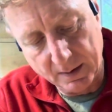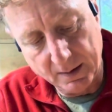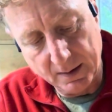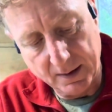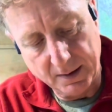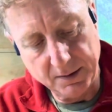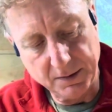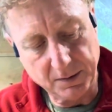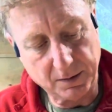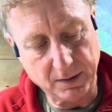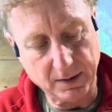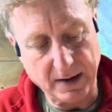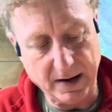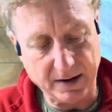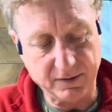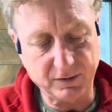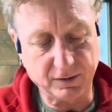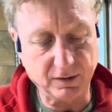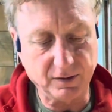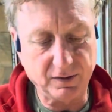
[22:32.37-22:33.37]
and you can
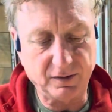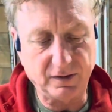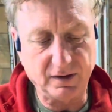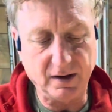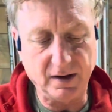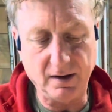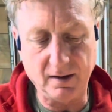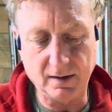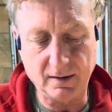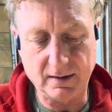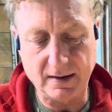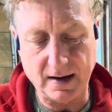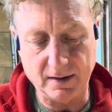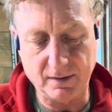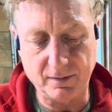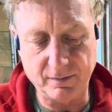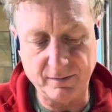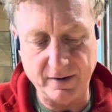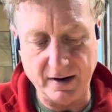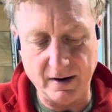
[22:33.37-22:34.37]
actually see that that's
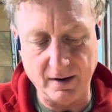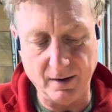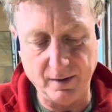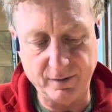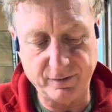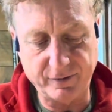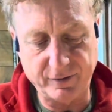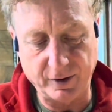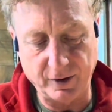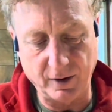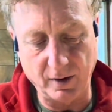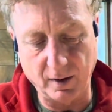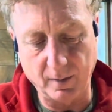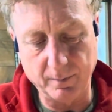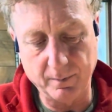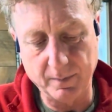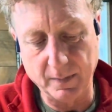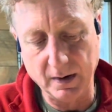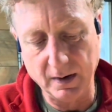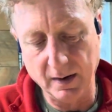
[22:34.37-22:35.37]
very
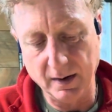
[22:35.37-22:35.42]
firm.